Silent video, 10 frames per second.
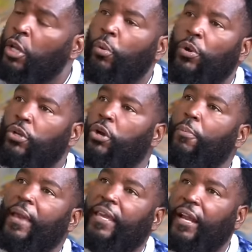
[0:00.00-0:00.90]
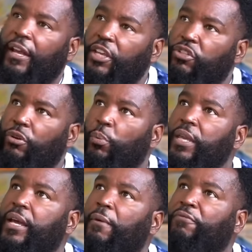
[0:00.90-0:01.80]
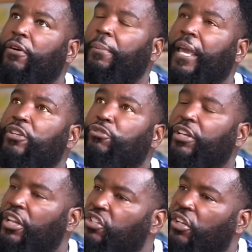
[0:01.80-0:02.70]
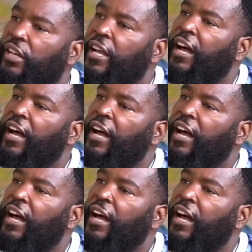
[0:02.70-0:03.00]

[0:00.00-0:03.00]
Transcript: When you go back in our history, we come from a tradition